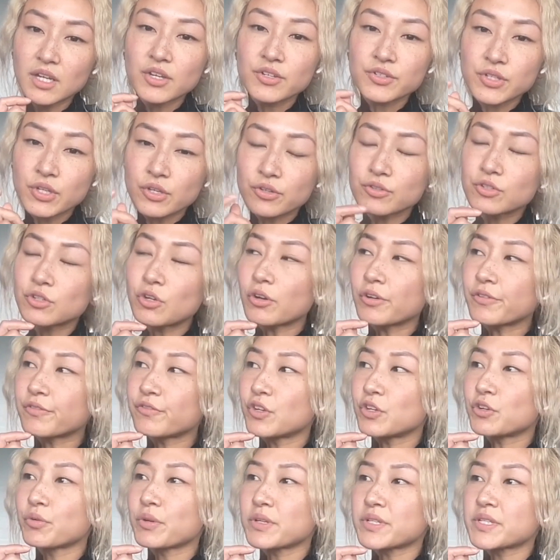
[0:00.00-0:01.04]
So your
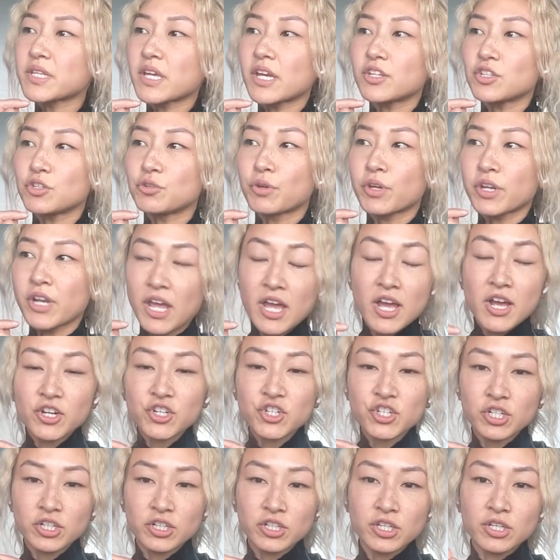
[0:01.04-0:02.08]
view is that you can
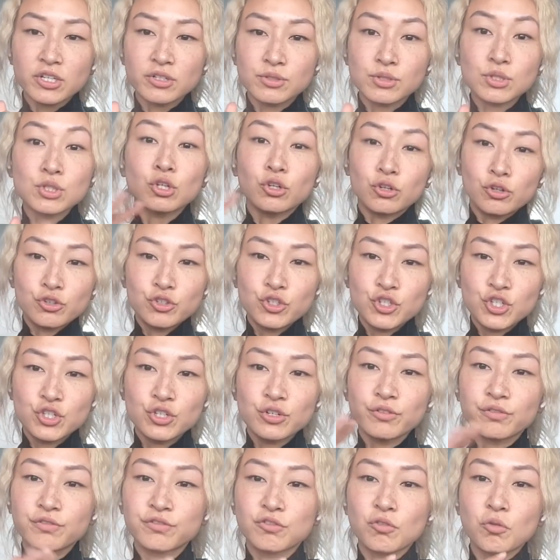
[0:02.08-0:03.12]
actually search
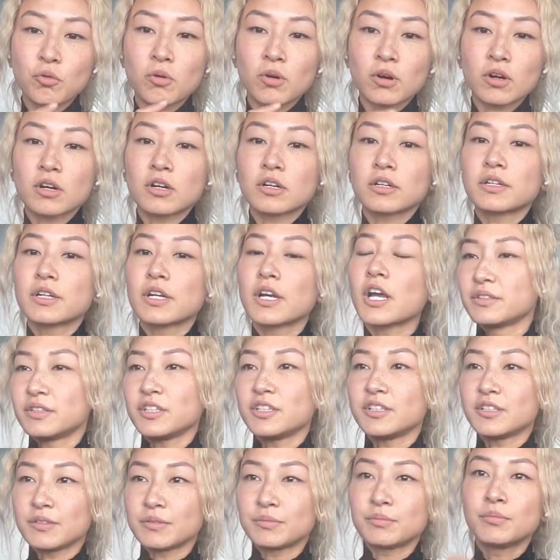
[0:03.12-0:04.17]
for
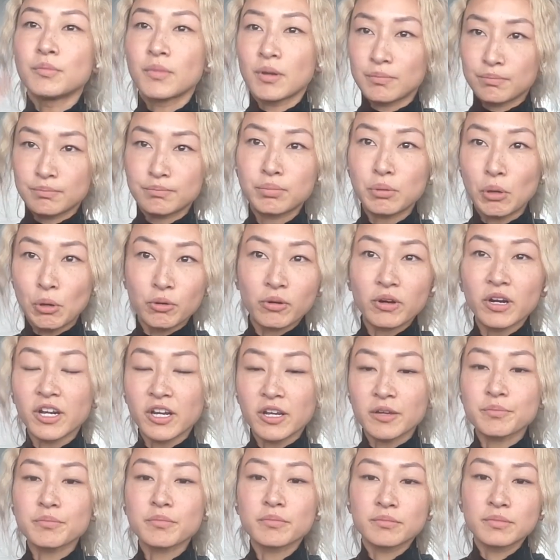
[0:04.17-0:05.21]
the
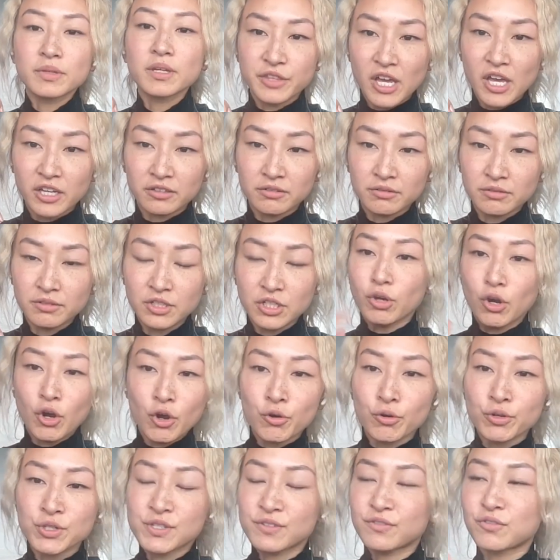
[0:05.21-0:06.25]
program that
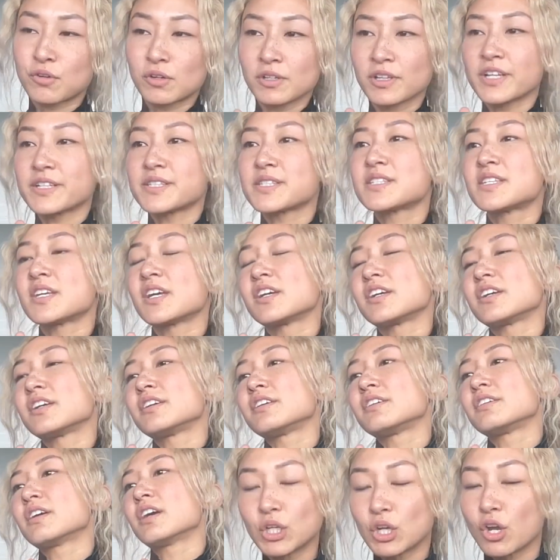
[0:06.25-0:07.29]
codes for, let's
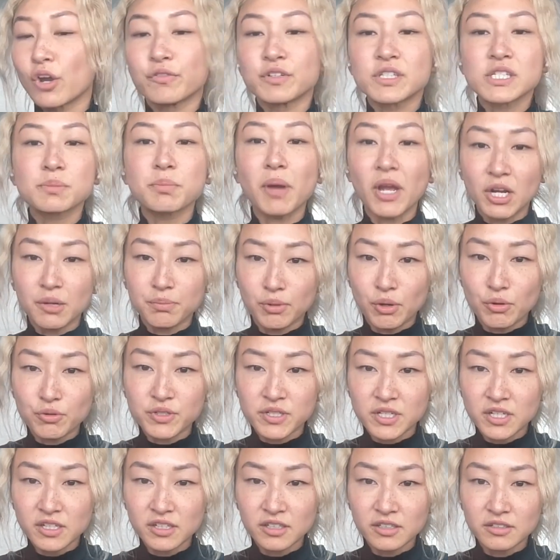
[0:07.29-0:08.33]
say, the COVID spike
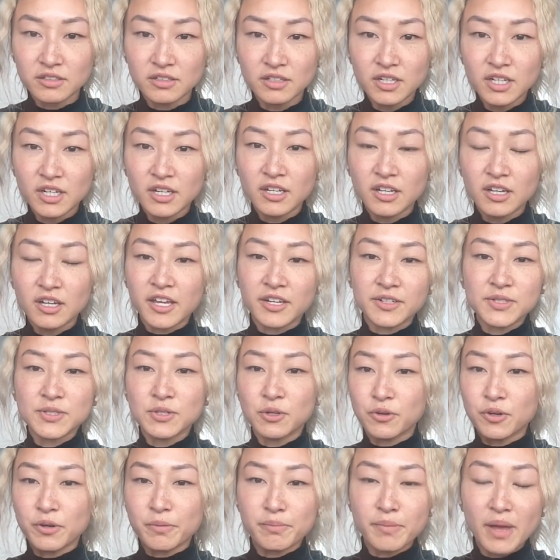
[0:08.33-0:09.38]
protein at a
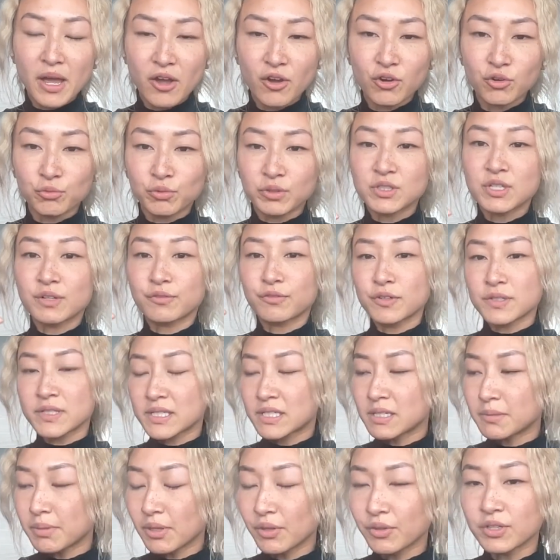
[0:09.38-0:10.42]
certain amount with different
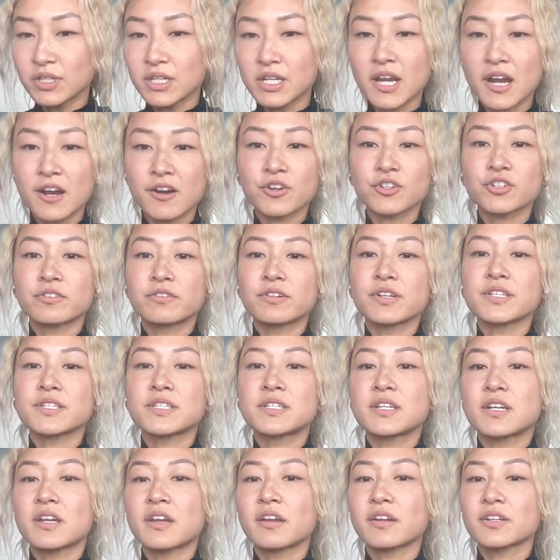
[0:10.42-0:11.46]
stability
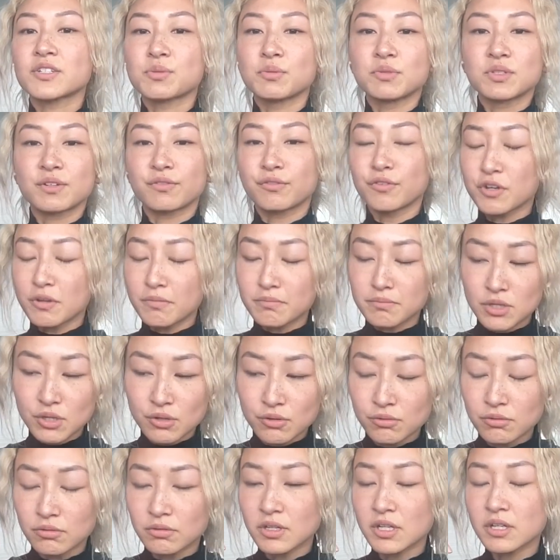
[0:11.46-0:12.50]
characteristics, with different
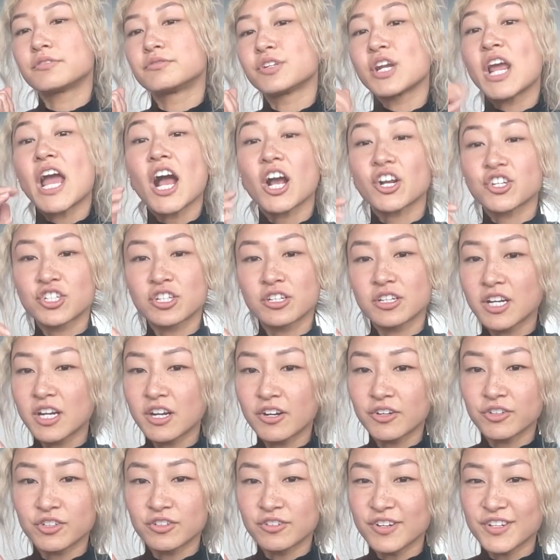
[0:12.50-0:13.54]
immune reaction
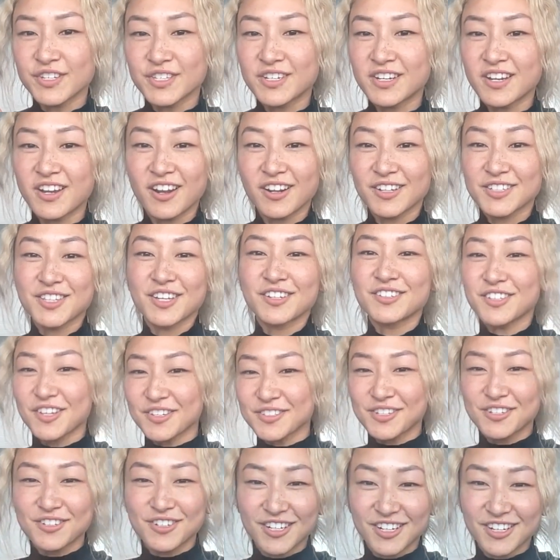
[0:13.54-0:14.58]
characteristics that
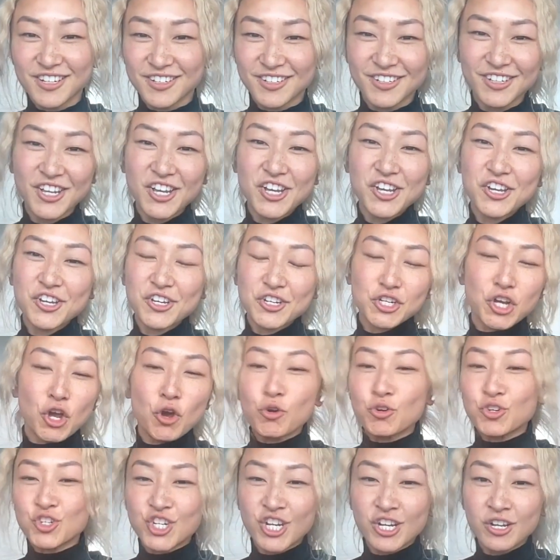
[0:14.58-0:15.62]
doesn't need
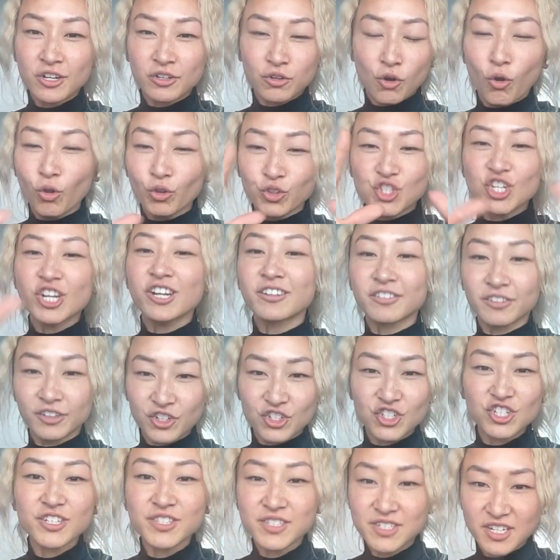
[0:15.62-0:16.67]
cold chain
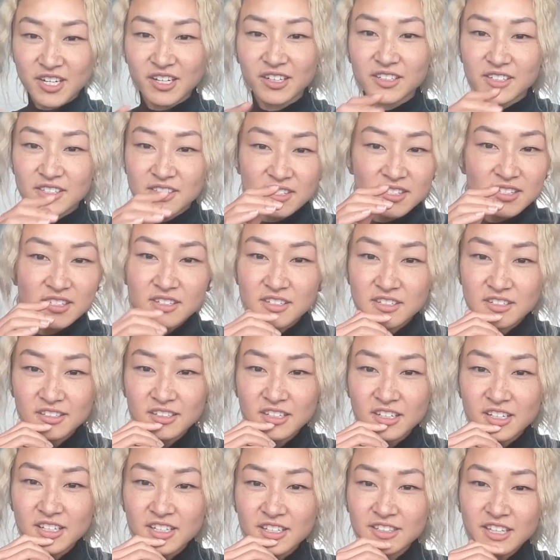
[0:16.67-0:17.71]
logistics,
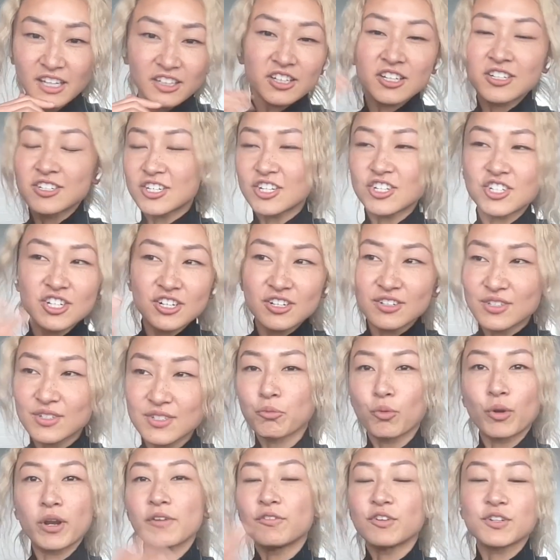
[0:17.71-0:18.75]
that condition
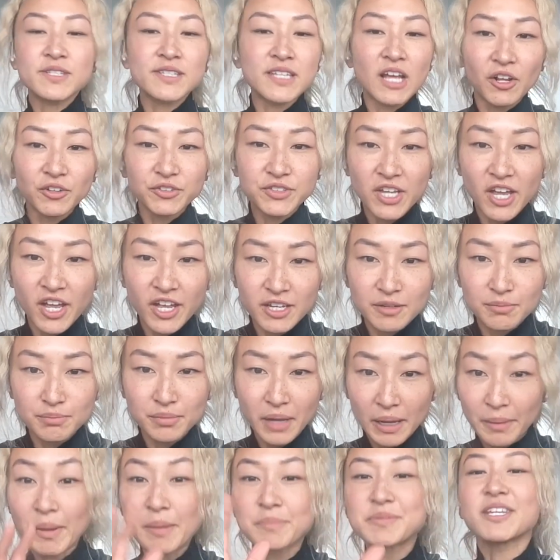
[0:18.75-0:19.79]
of whatever cell type.
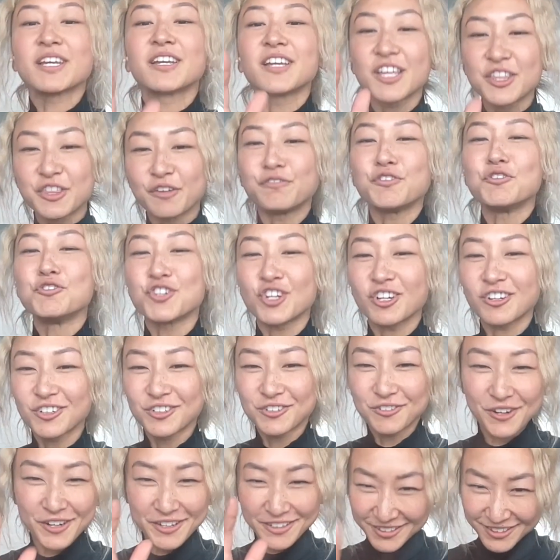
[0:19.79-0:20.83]
I'm saying in the future,
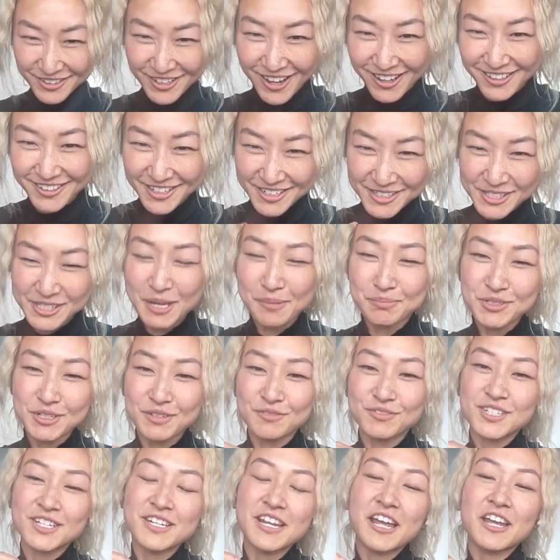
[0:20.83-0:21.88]
right? Not
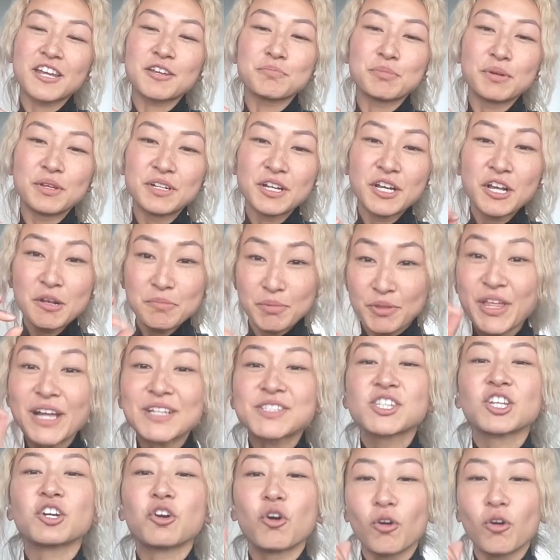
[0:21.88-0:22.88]
Inceptive today, but that's the